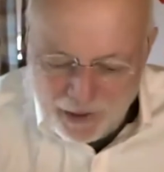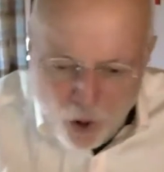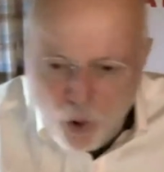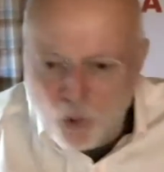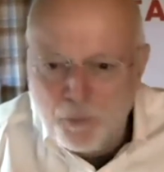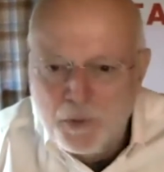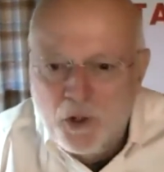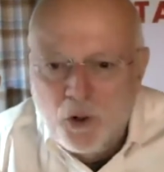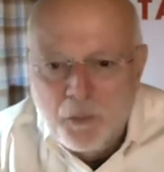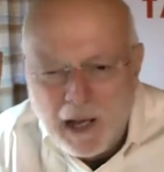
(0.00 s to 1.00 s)
home,
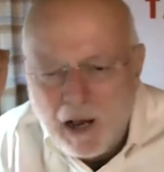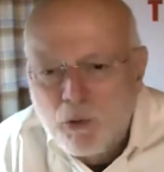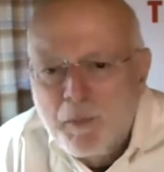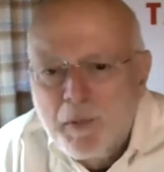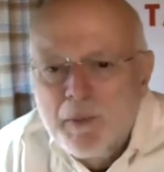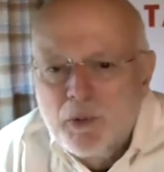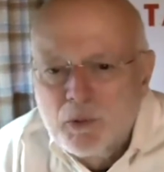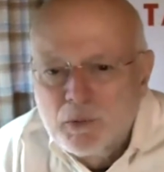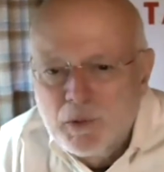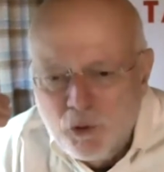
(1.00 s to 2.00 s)
but how are
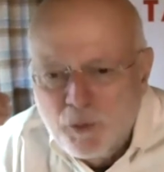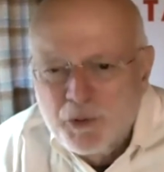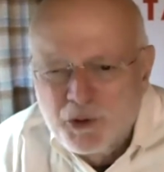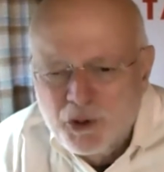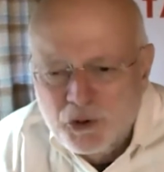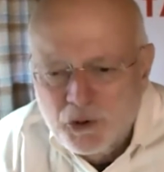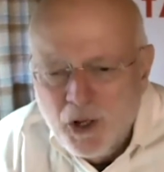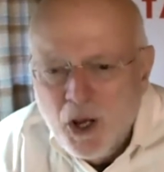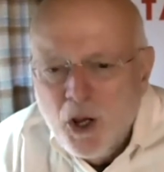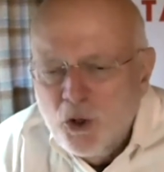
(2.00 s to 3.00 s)
people in your position
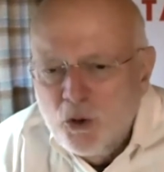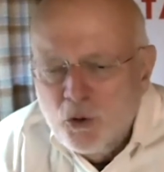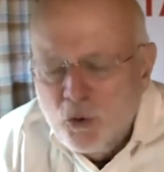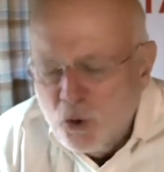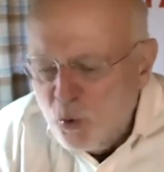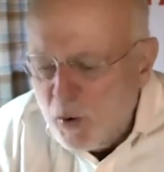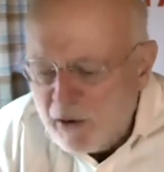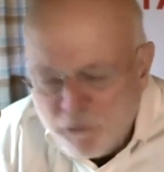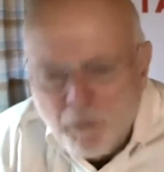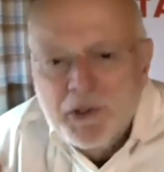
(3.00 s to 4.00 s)
who
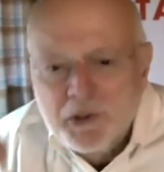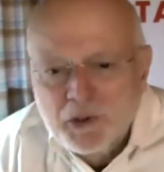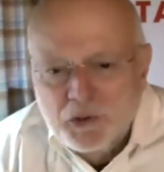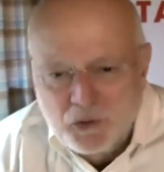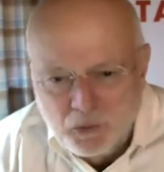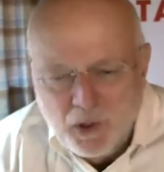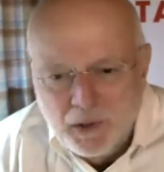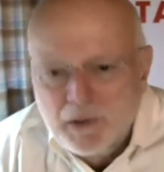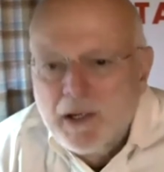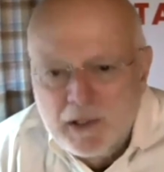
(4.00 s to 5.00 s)
have a business to run?
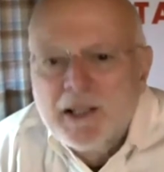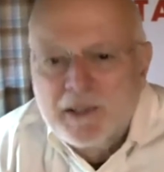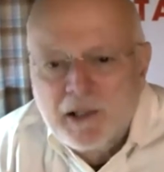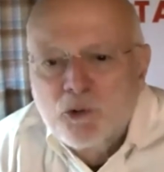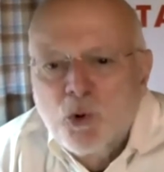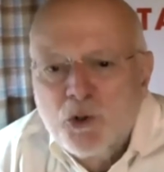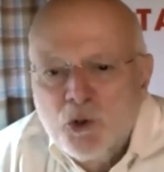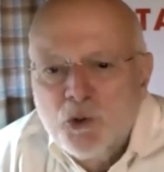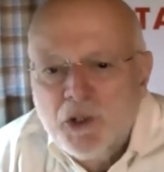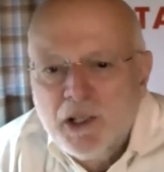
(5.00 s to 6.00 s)
And that's what
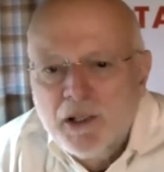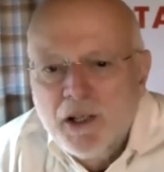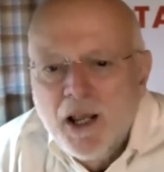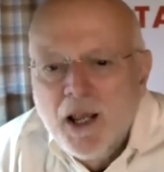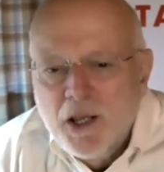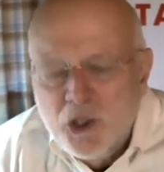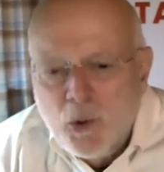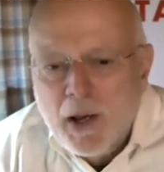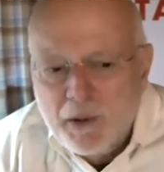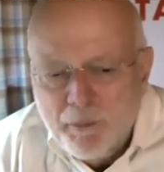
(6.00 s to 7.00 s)
you did. You
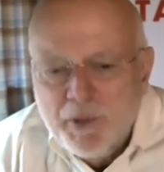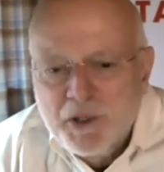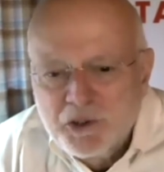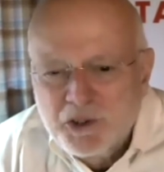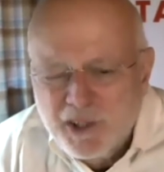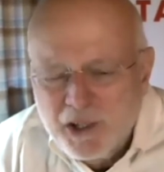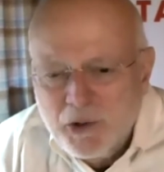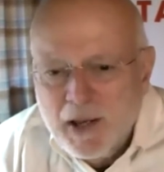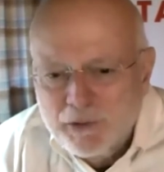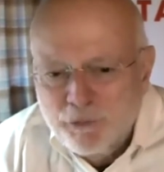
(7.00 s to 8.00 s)
had a business that you
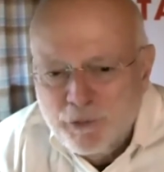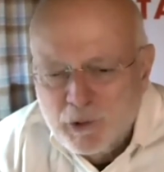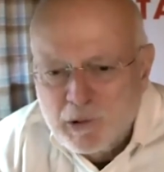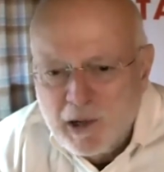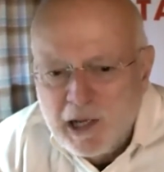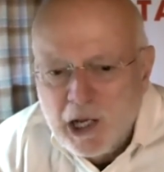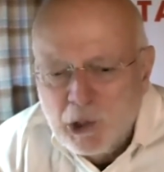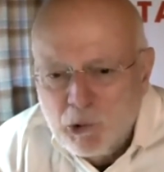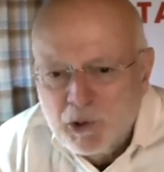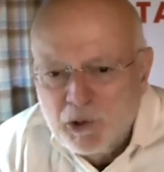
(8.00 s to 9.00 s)
had to figure out how
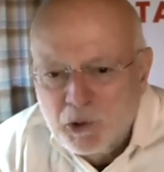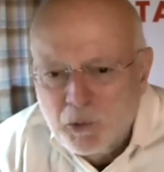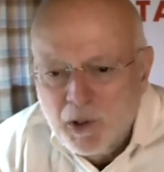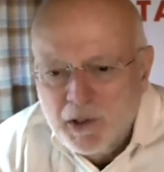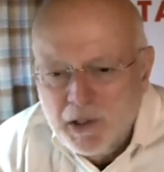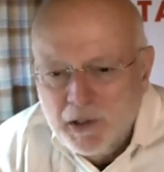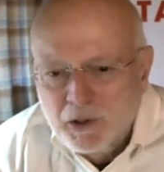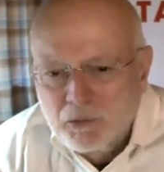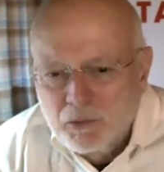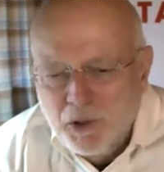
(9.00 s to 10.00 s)
you're going to run
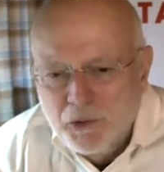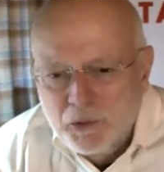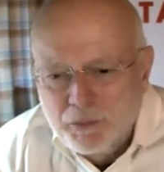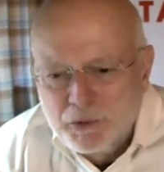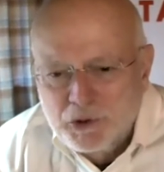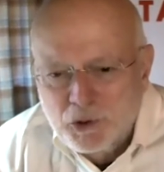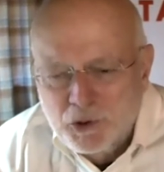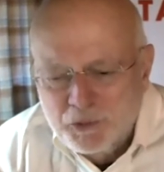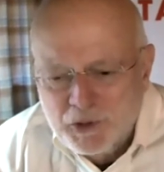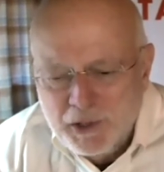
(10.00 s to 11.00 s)
under
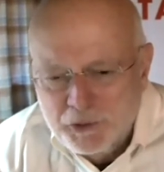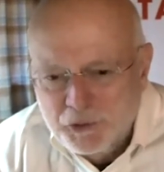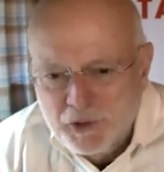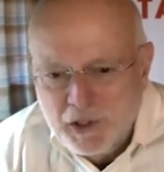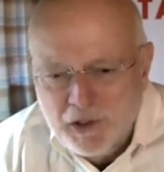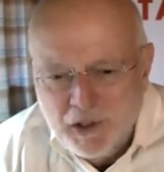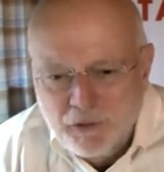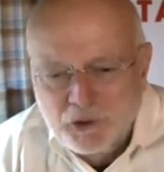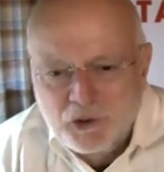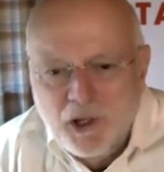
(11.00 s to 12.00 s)
circumstances that you
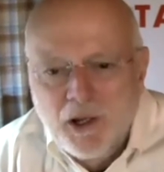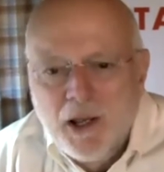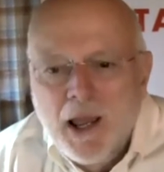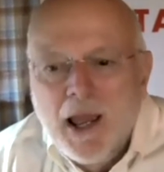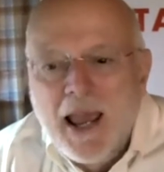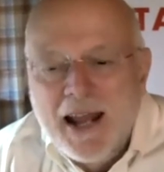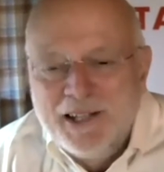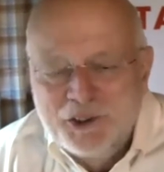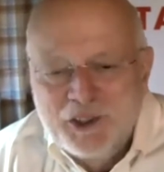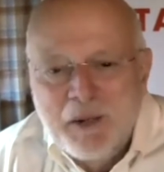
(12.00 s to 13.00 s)
never saw, and at
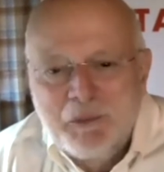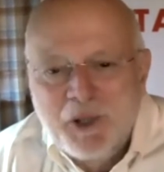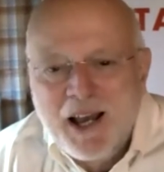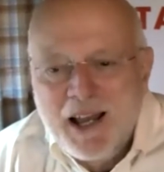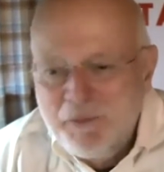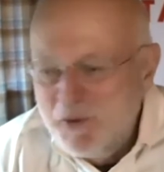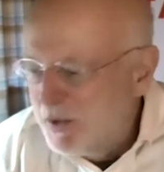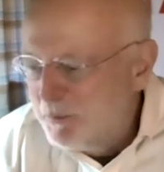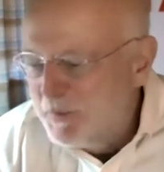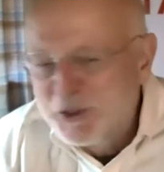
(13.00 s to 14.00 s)
the same time
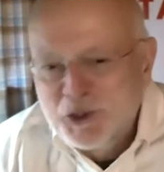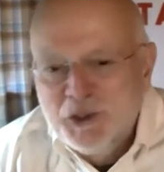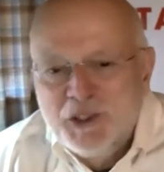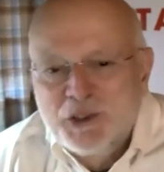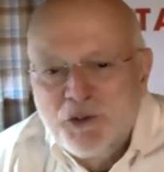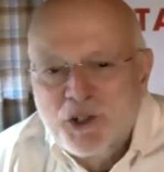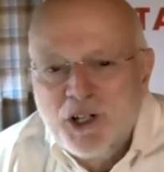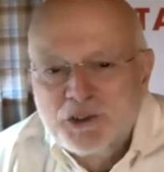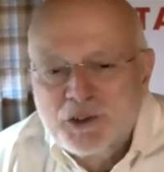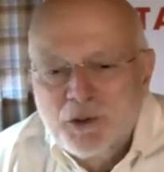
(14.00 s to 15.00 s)
meet the needs of your
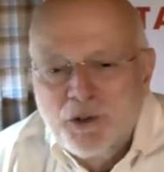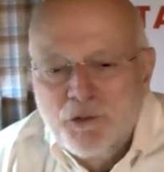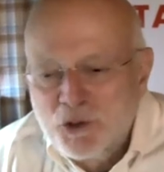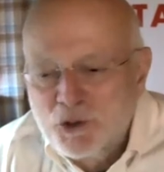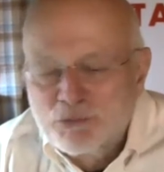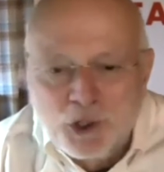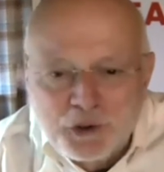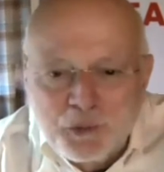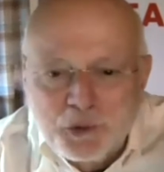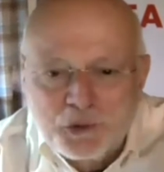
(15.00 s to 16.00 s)

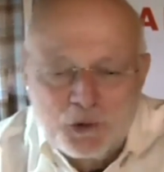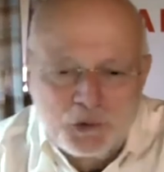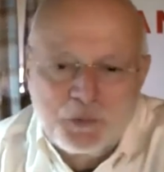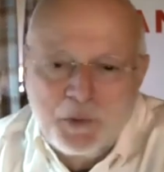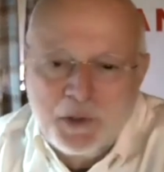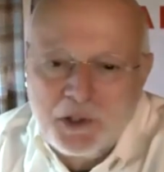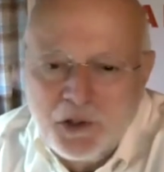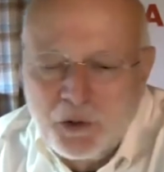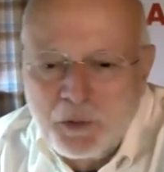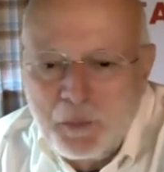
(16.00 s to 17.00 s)
customers, so to speak.
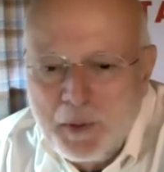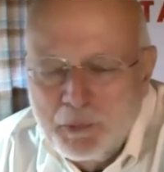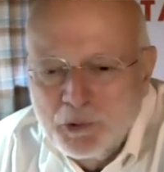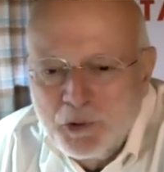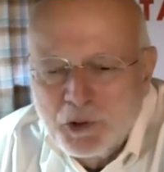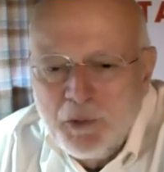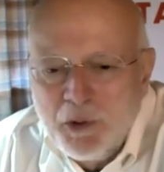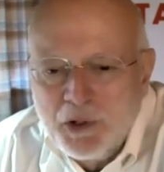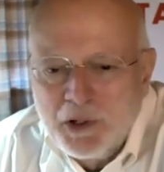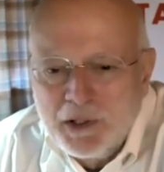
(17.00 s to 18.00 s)
The people in your
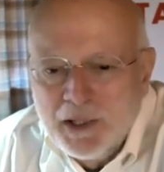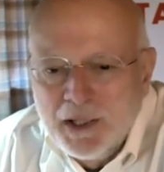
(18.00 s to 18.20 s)
community.